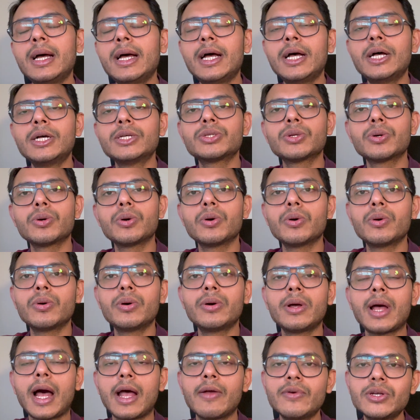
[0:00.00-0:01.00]
So
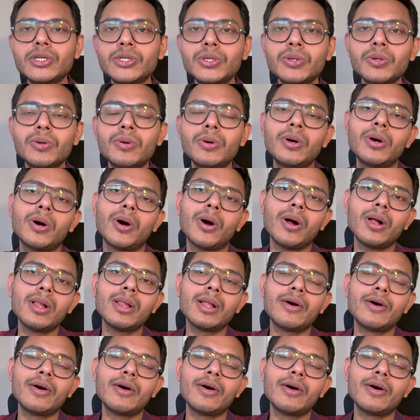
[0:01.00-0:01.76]
I wish you all